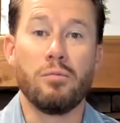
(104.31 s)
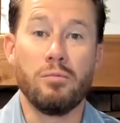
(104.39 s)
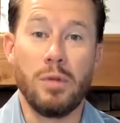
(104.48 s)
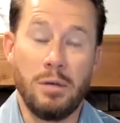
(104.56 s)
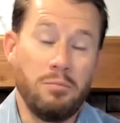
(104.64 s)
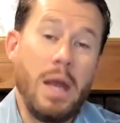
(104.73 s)

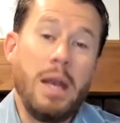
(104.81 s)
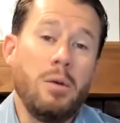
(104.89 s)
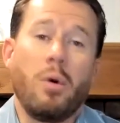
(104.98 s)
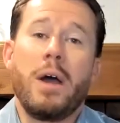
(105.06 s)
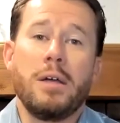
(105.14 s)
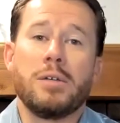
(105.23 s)
in many
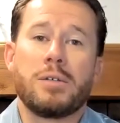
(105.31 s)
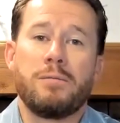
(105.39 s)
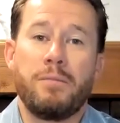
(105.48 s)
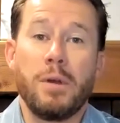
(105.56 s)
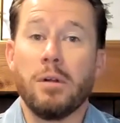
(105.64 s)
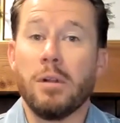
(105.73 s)
ways,
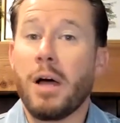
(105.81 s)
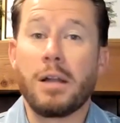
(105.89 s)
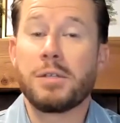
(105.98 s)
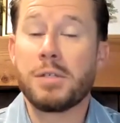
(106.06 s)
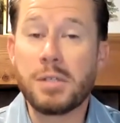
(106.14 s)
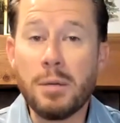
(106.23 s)
feel a lot of
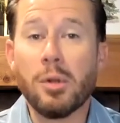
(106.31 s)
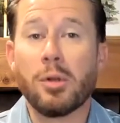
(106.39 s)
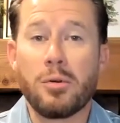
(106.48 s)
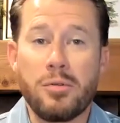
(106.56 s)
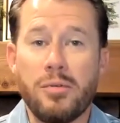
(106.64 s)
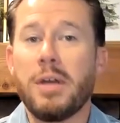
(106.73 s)

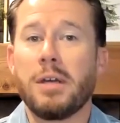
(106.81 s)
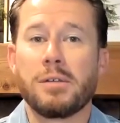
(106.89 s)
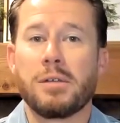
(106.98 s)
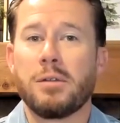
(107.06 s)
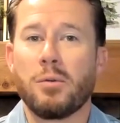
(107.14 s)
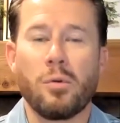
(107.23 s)
similar things
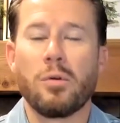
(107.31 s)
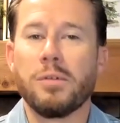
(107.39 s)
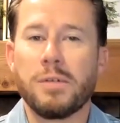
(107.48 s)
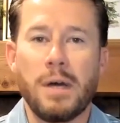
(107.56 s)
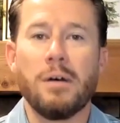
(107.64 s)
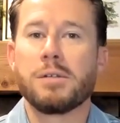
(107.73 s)
that the world
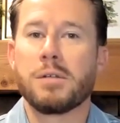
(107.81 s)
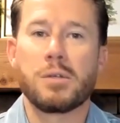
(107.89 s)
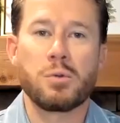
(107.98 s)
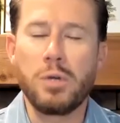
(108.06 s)
tells us.